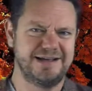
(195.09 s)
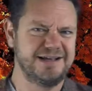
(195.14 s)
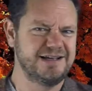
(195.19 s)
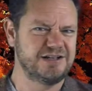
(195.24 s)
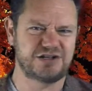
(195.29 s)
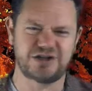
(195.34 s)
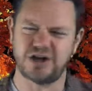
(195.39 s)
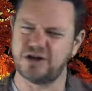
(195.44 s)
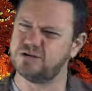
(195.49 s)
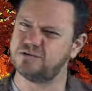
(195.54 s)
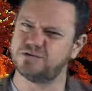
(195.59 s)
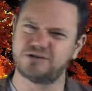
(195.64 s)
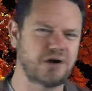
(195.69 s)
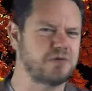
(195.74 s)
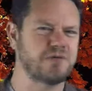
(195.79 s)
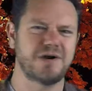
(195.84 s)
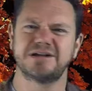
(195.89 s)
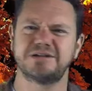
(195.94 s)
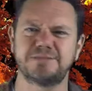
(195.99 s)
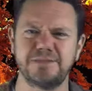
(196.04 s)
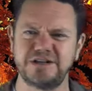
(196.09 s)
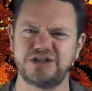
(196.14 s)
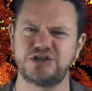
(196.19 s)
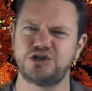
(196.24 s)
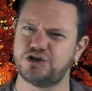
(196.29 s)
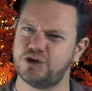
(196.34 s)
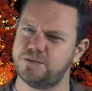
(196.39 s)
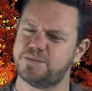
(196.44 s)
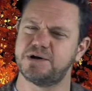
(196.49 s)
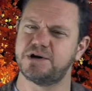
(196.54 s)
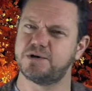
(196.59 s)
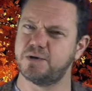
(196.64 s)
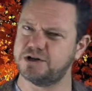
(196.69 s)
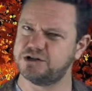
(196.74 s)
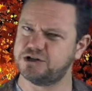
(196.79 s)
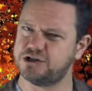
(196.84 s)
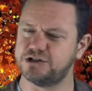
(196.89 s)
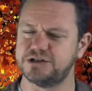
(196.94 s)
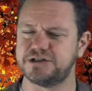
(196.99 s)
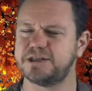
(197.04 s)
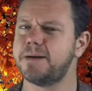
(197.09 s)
So don't ask me stupid questions.